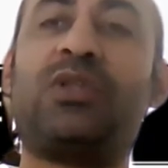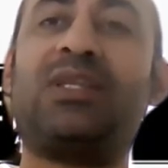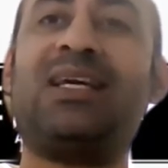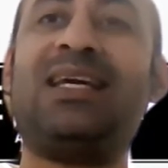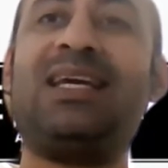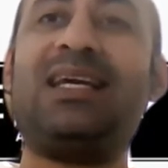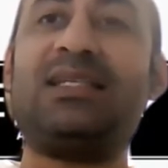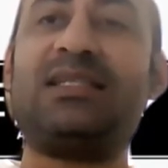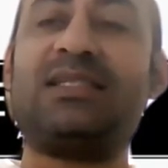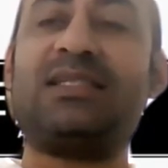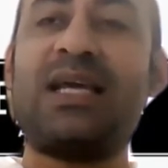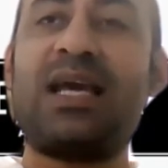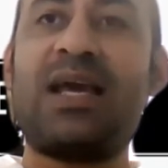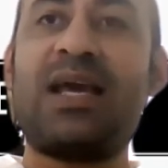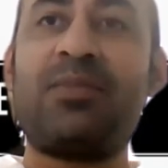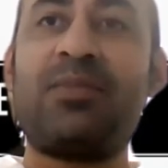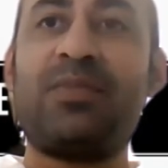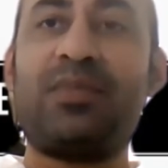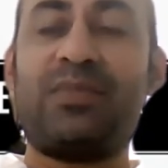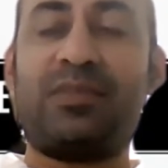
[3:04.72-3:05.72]
the
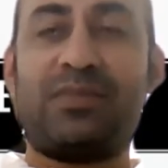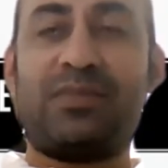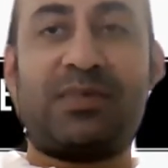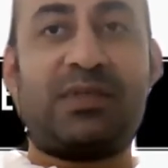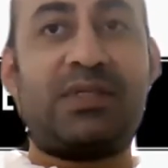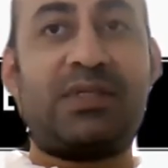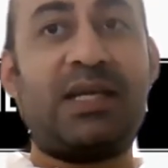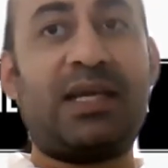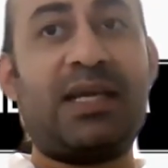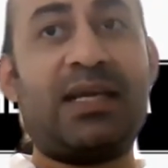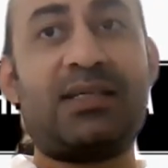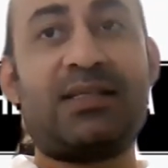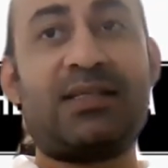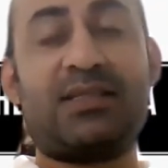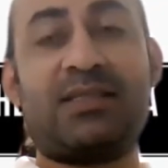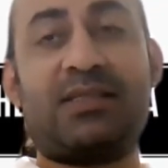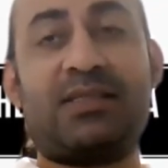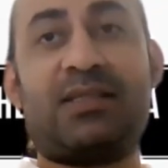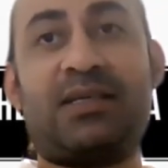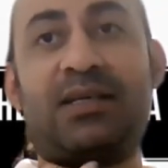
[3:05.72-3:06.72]
exam
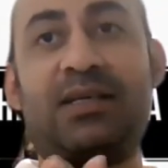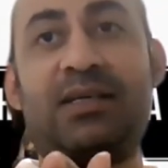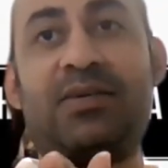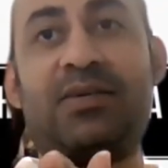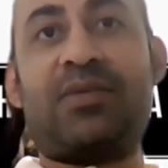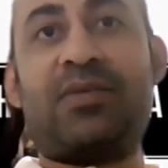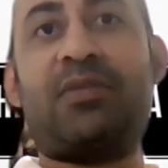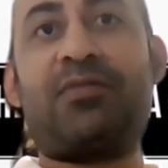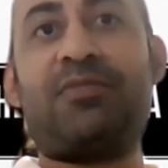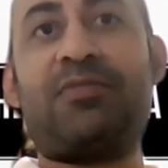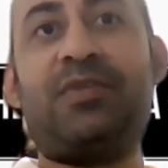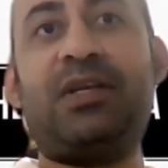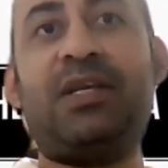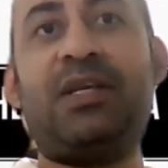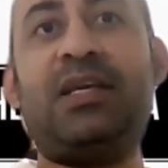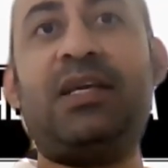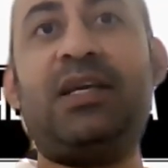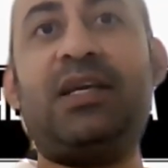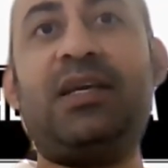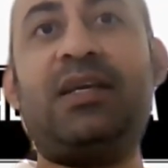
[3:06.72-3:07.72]
takes
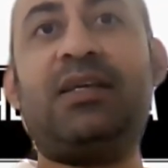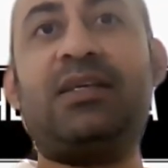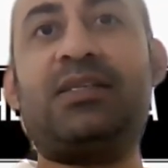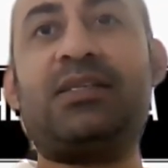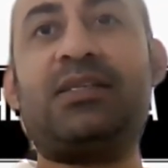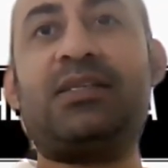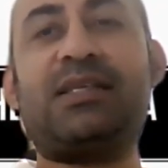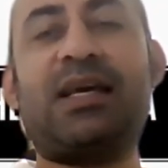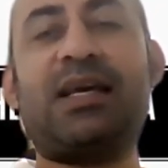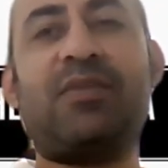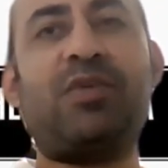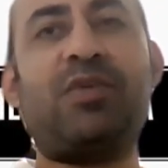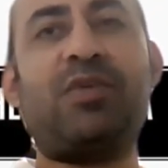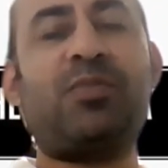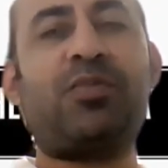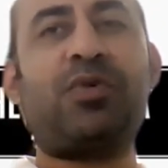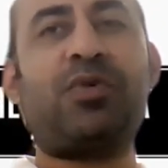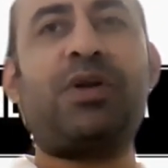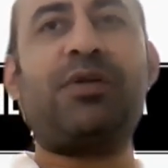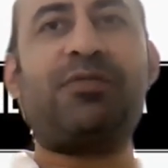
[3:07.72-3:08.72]
roughly
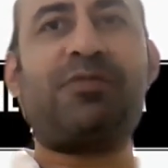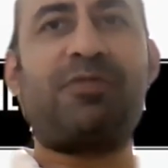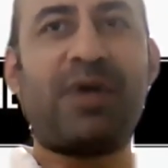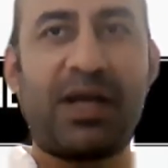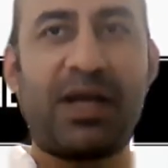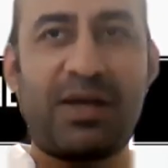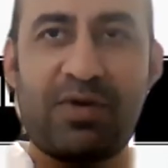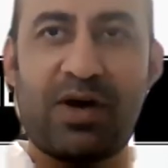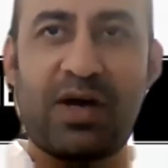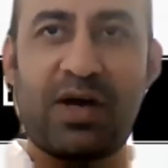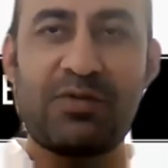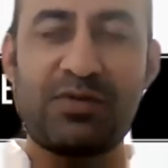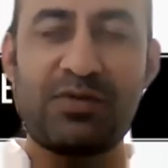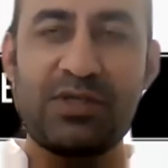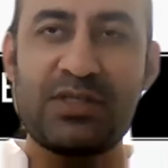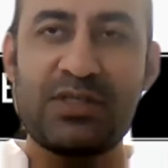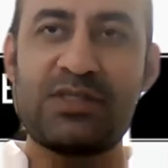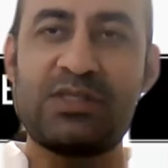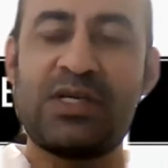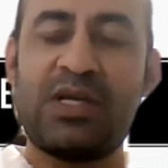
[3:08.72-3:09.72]
7.5
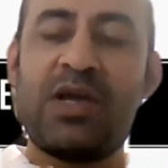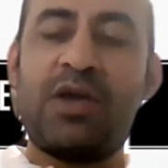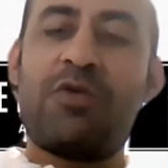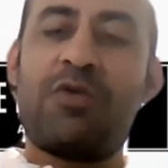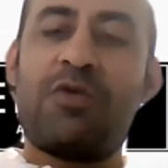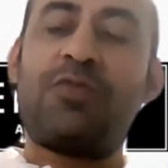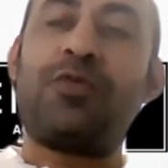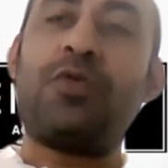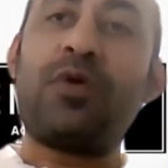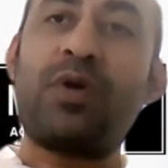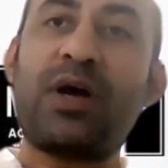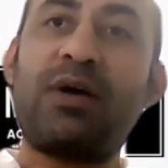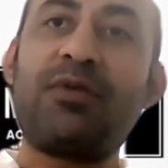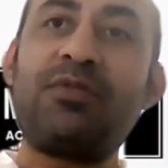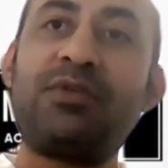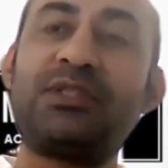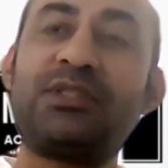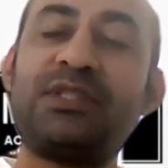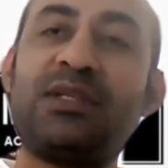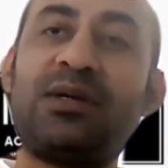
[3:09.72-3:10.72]
hours, 4
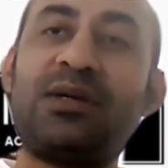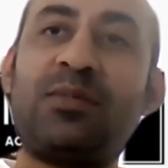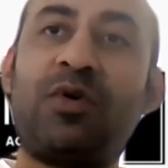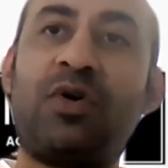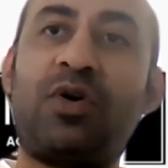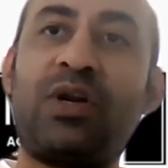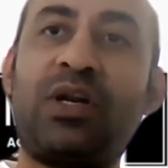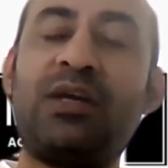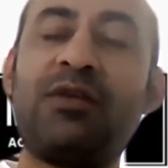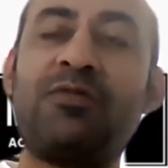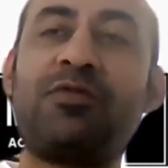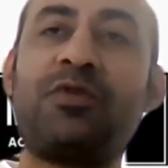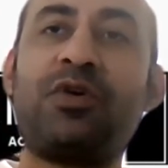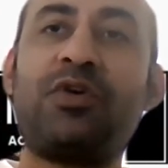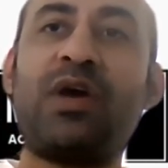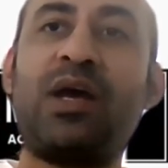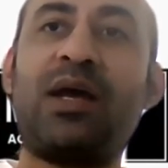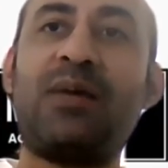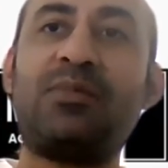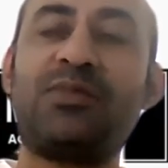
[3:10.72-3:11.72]
hours in the morning for
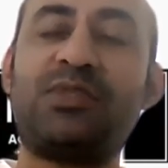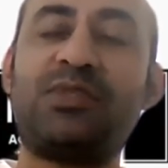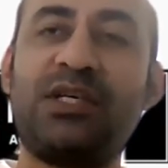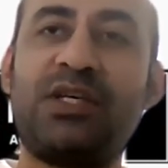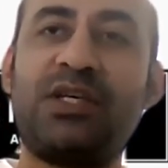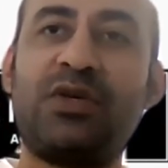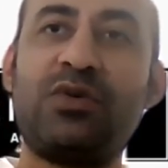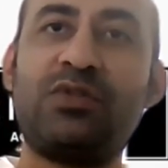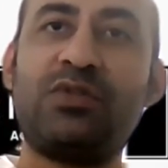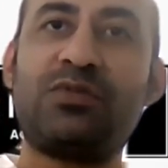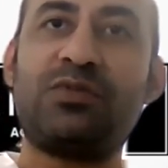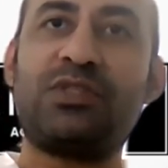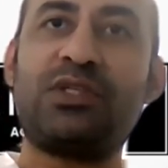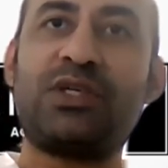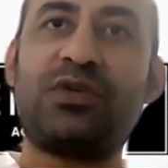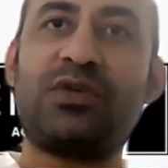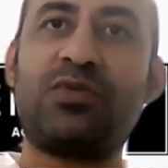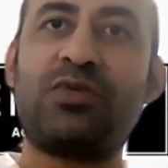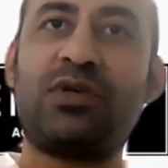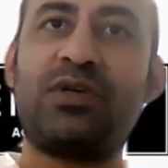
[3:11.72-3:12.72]
your MCQs, which
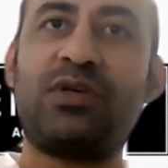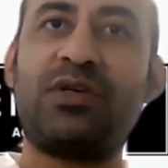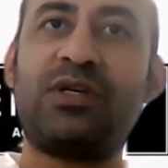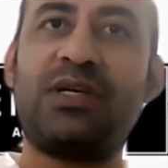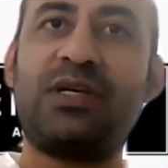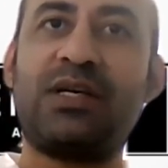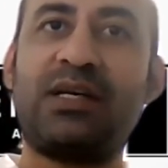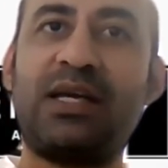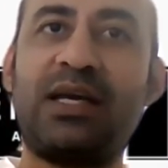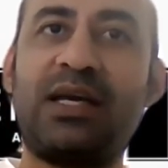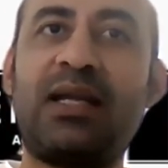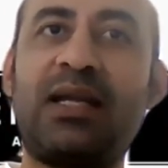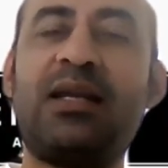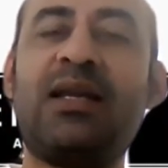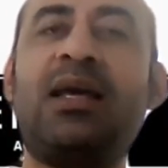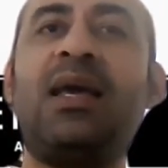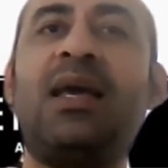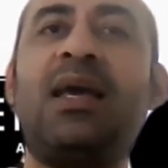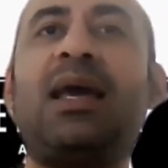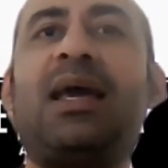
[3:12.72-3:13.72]
are 210,
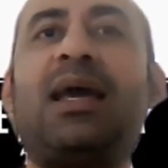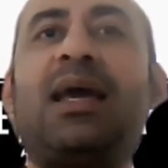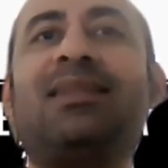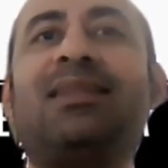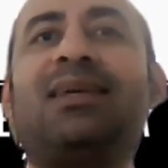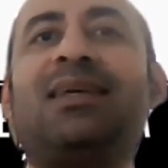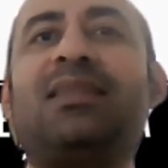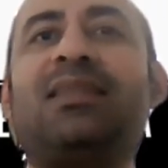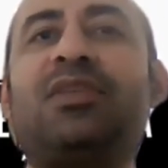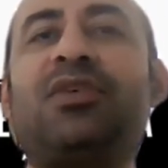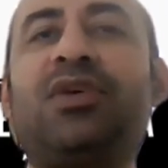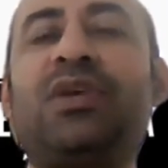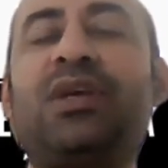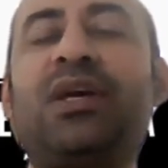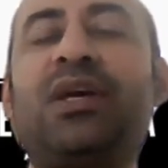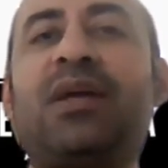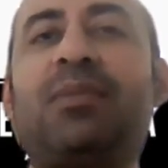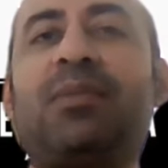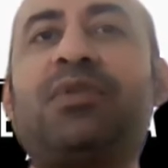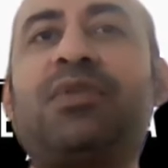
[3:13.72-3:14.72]
and then
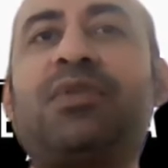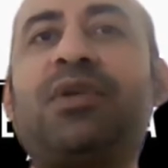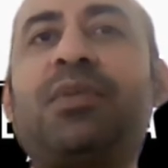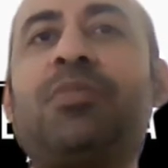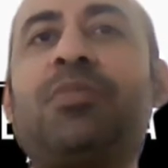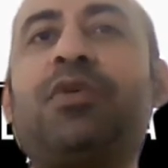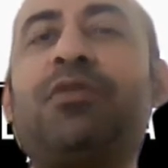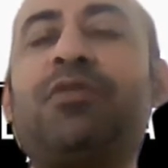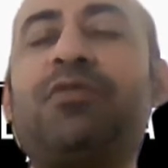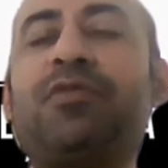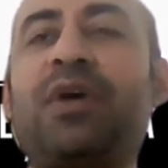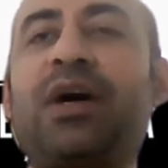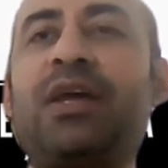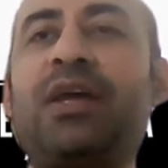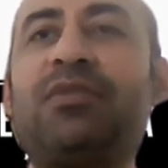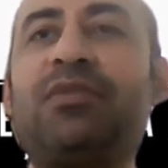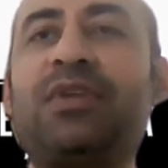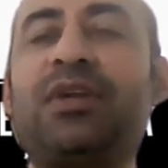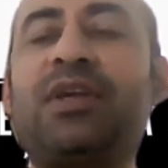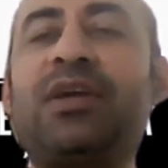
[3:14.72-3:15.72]

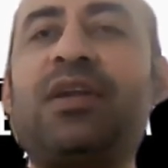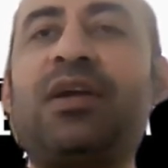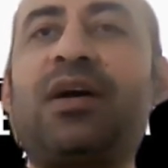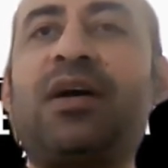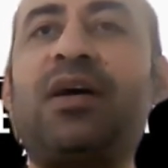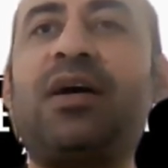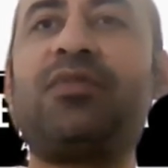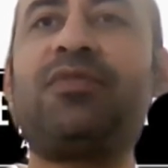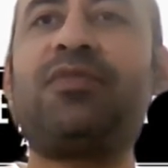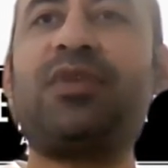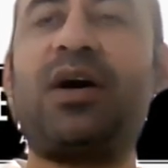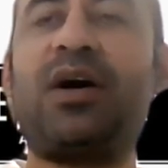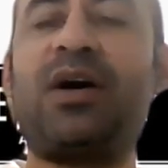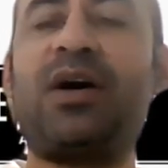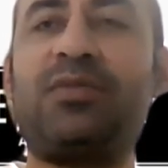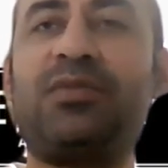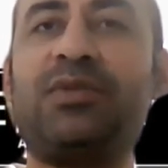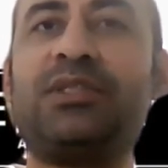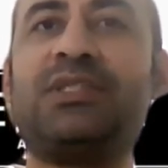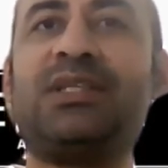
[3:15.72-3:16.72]
3.5
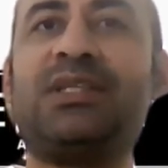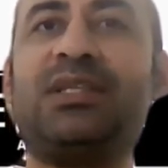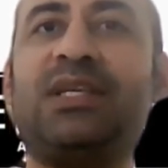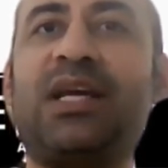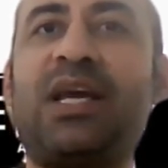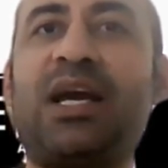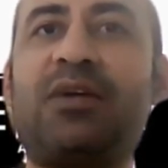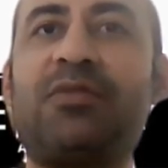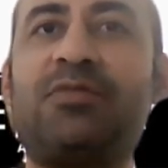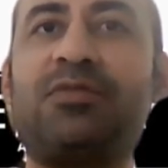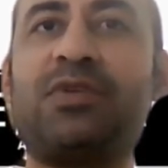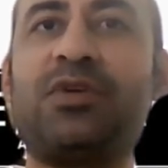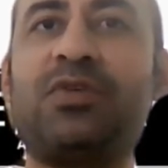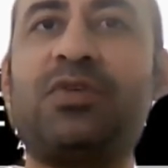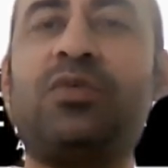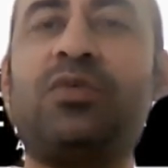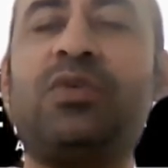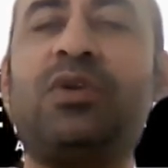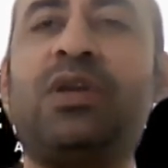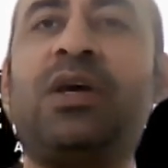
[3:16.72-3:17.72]
hours in the
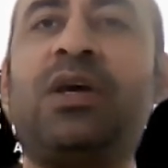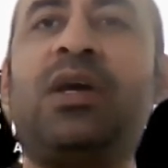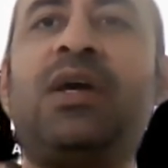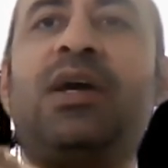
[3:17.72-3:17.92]
afternoon